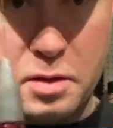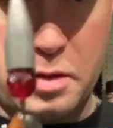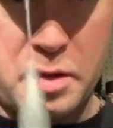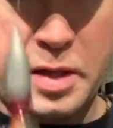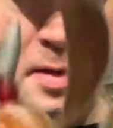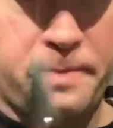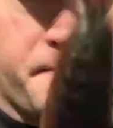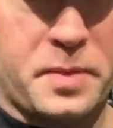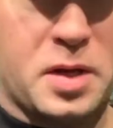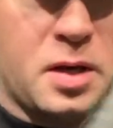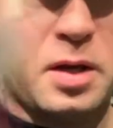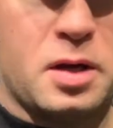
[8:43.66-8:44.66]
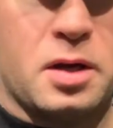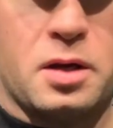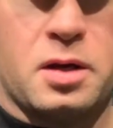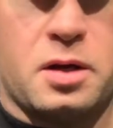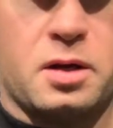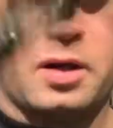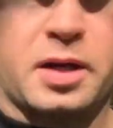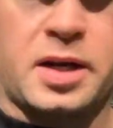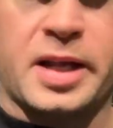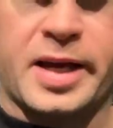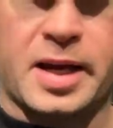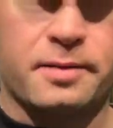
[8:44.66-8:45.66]
see, like
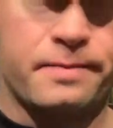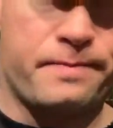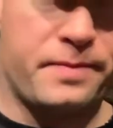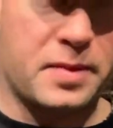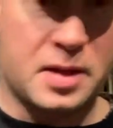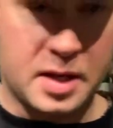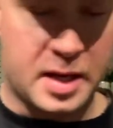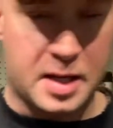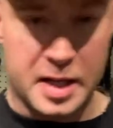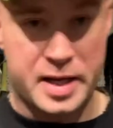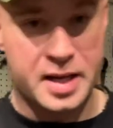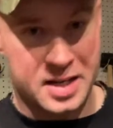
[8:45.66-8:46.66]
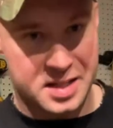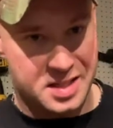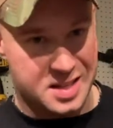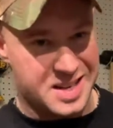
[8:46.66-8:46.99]
clicking. Like clicking is